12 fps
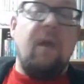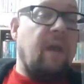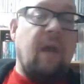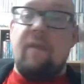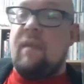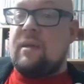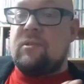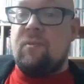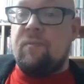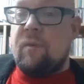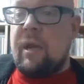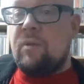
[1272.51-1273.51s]
And that's
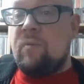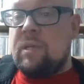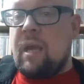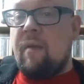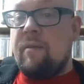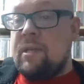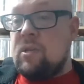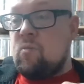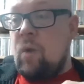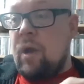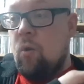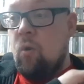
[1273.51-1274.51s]
something actually which carried its
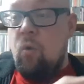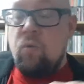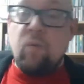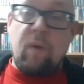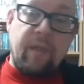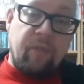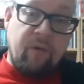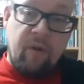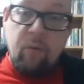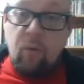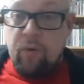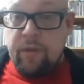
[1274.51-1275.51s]
way all the way
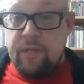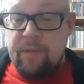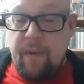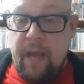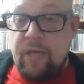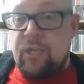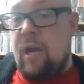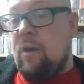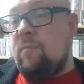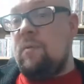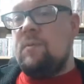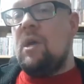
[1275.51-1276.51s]
through all of the Depeche
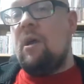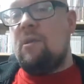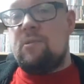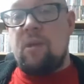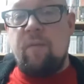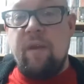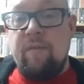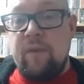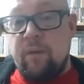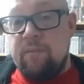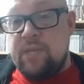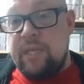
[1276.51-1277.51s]
albums. So
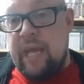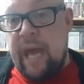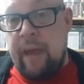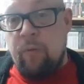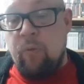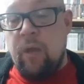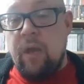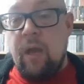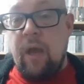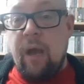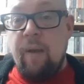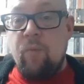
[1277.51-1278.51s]
even up to now,
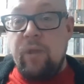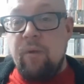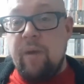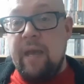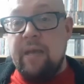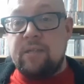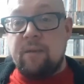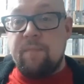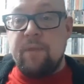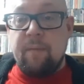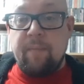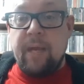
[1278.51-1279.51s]
um, when you hear
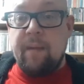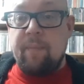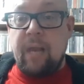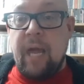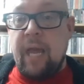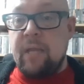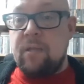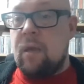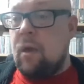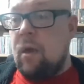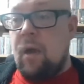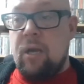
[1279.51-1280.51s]
something being played,
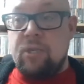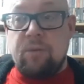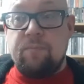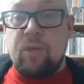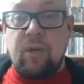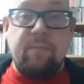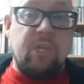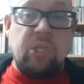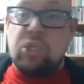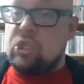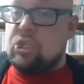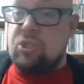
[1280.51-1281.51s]
uh, sometimes it's
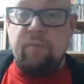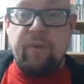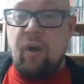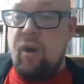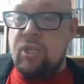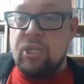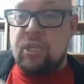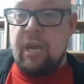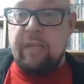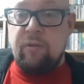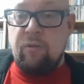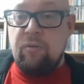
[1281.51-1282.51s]
just some guy just
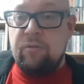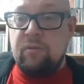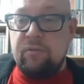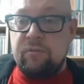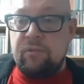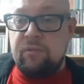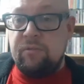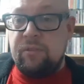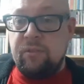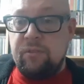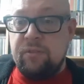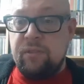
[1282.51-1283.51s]
going dun dun dun dun
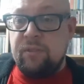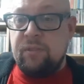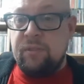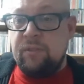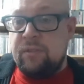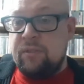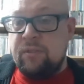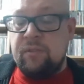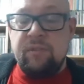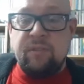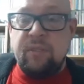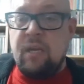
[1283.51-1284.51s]
dun dun dun, dun, dun,
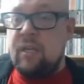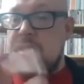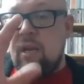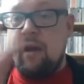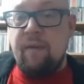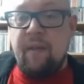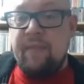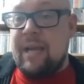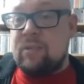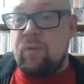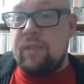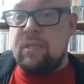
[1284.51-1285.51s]
dun, dun and, you know, and
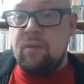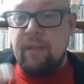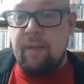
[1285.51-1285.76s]
that's what they're doing.